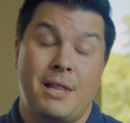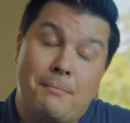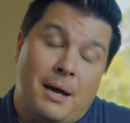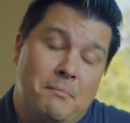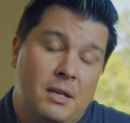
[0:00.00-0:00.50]
And
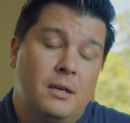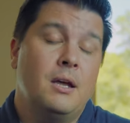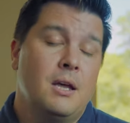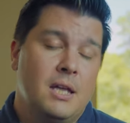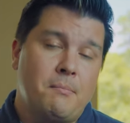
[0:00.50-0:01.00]
that might mean
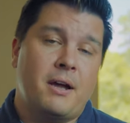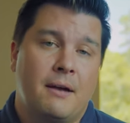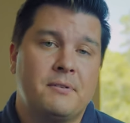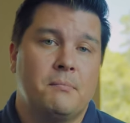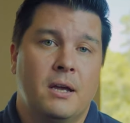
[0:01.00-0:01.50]
you might
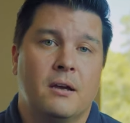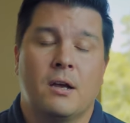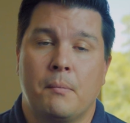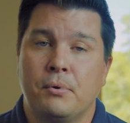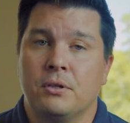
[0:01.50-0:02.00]
have to make a
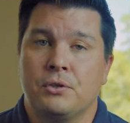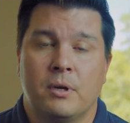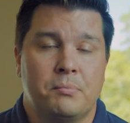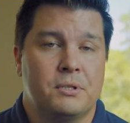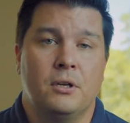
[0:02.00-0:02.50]
couple of
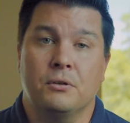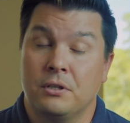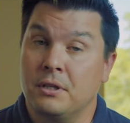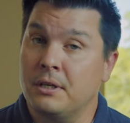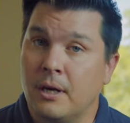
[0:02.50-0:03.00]
trips, you know,
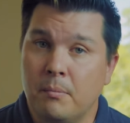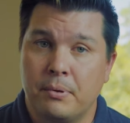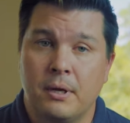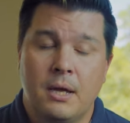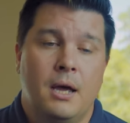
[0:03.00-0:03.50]
to the
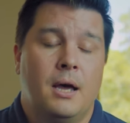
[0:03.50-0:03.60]
dump,